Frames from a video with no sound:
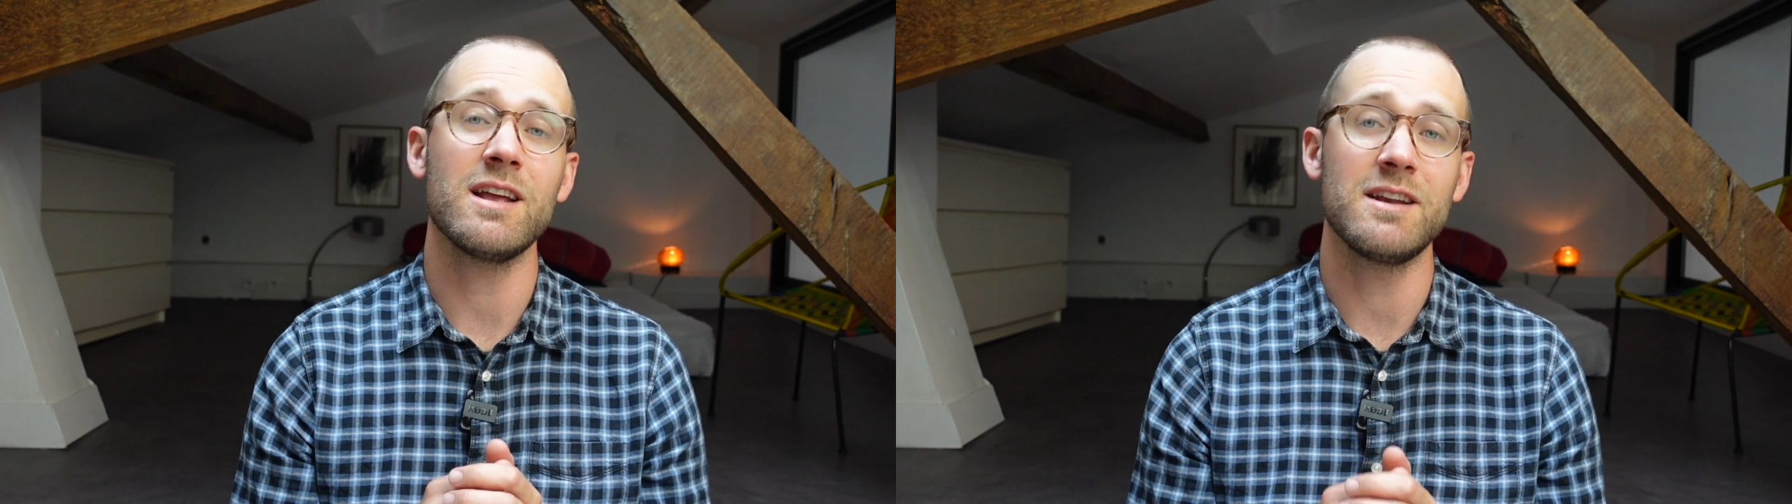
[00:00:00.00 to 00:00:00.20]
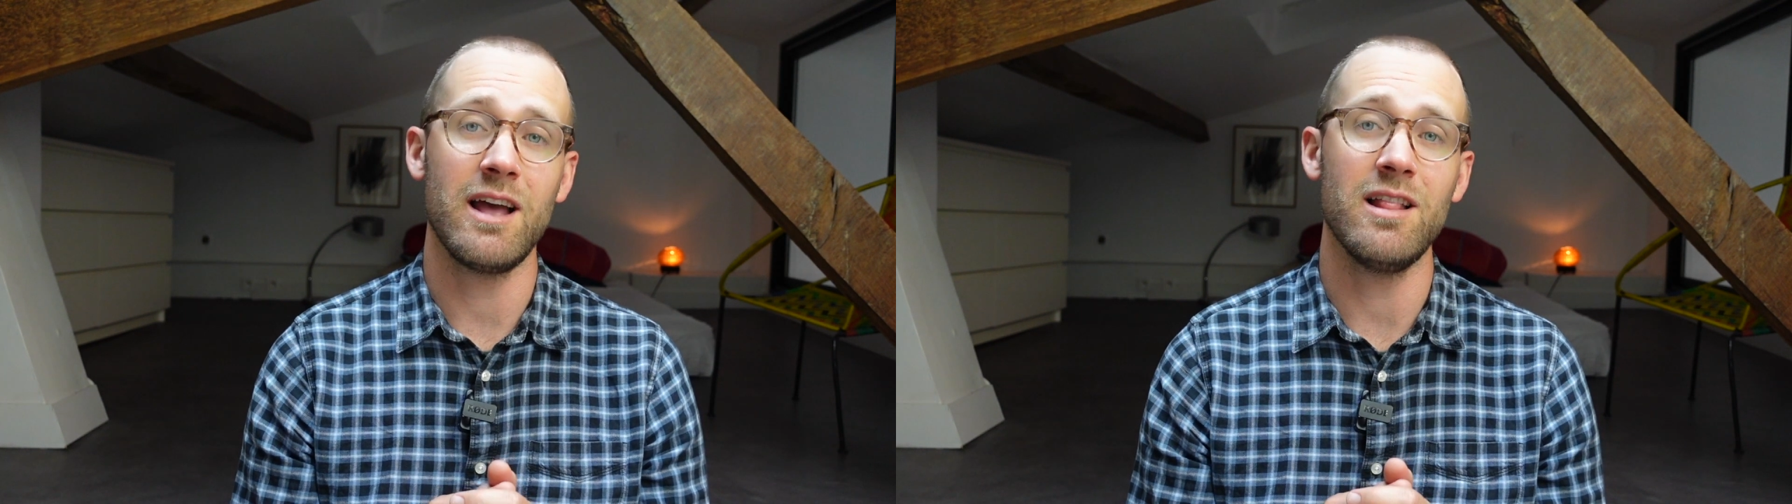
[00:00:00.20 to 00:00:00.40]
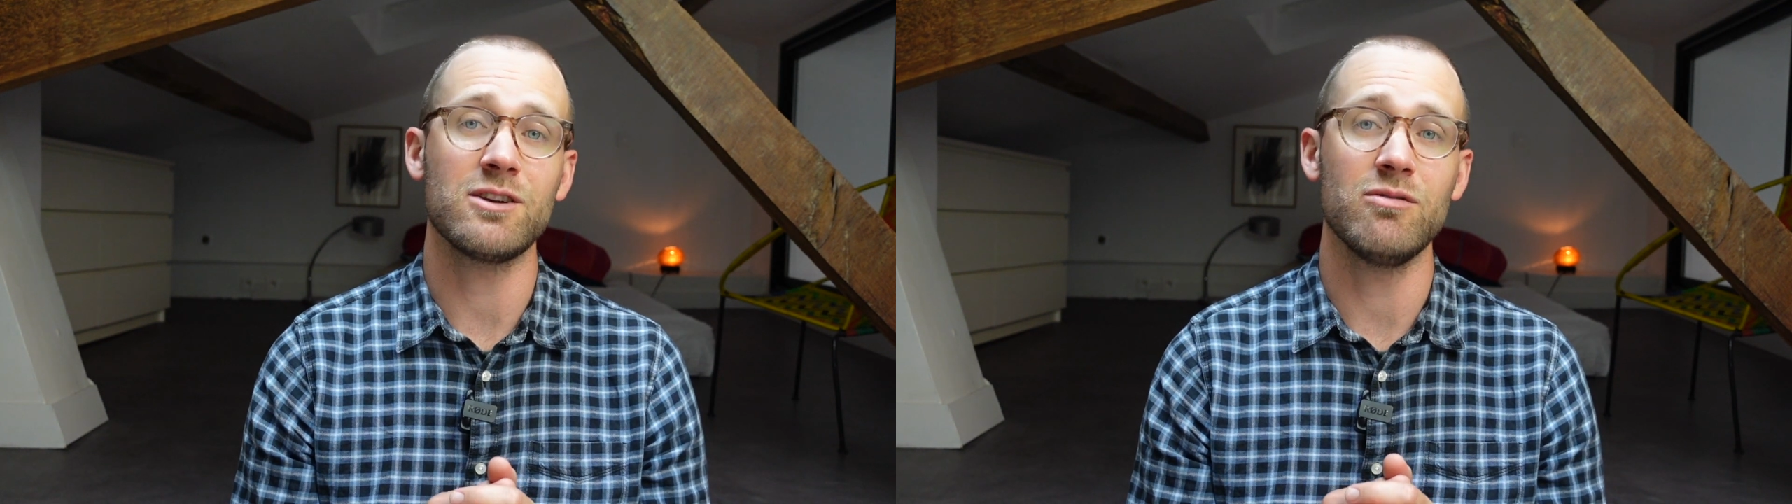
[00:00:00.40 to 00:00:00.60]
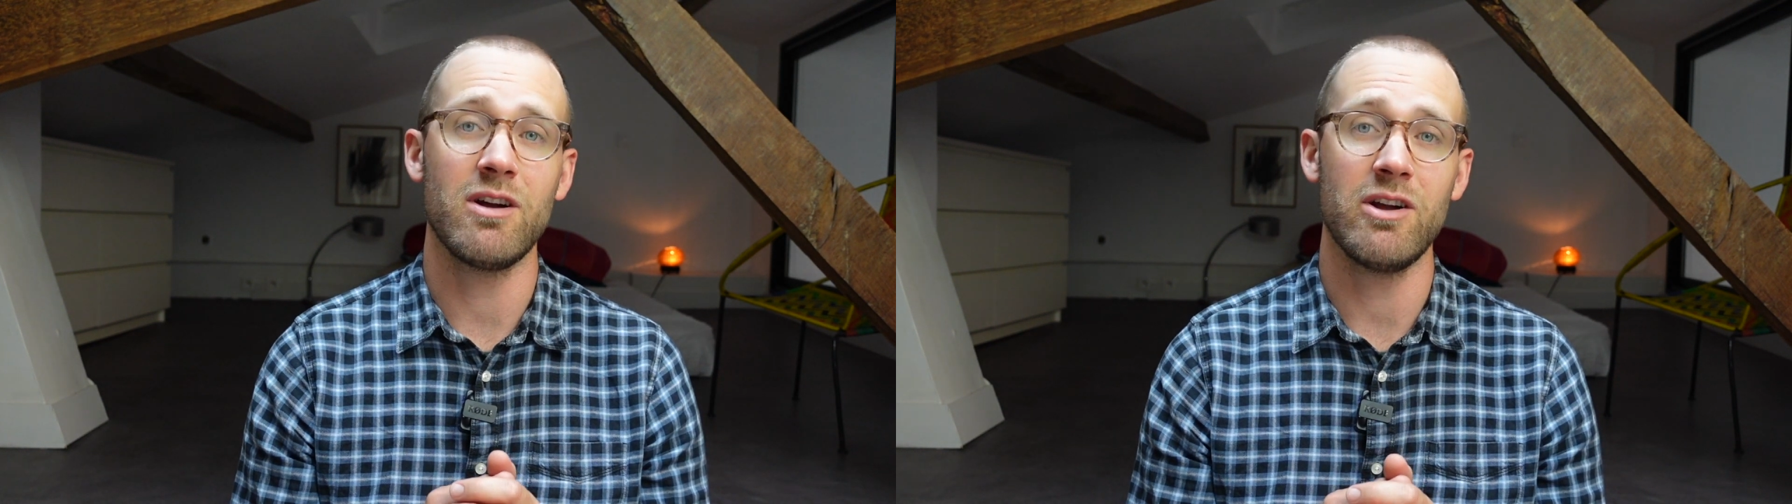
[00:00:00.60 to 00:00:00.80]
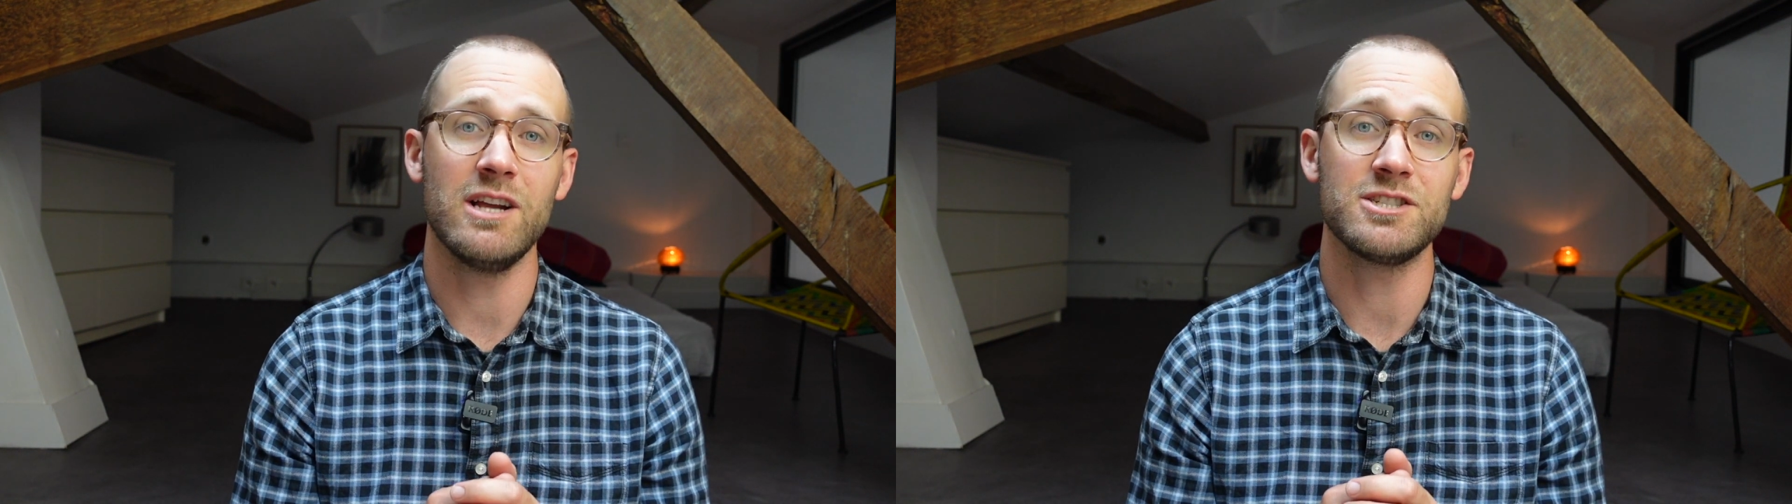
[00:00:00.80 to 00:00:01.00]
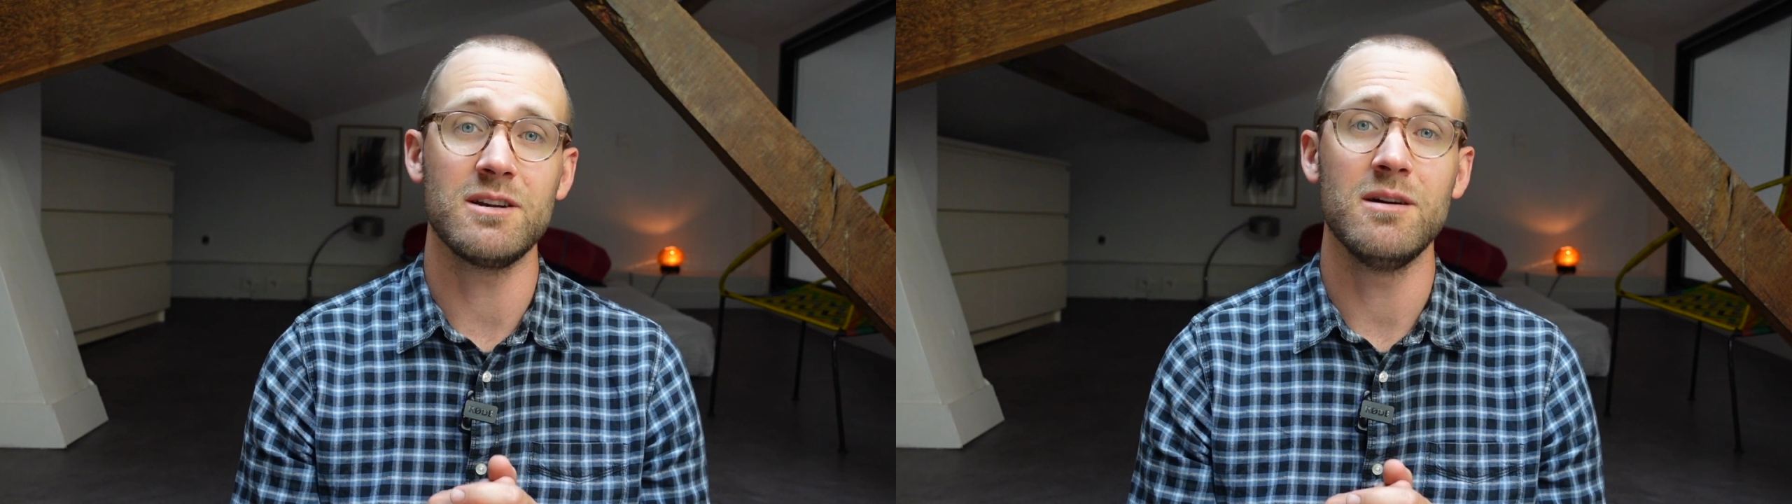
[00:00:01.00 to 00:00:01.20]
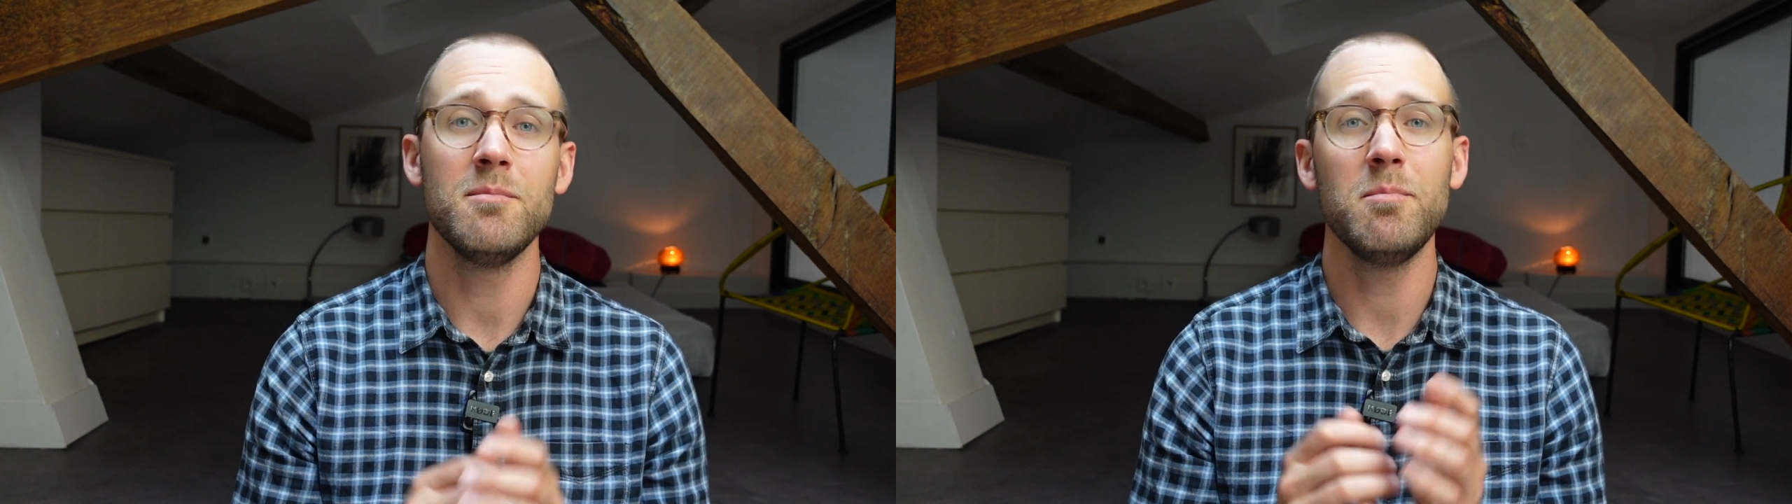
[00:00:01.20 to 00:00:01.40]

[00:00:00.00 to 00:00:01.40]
and dialectal variation,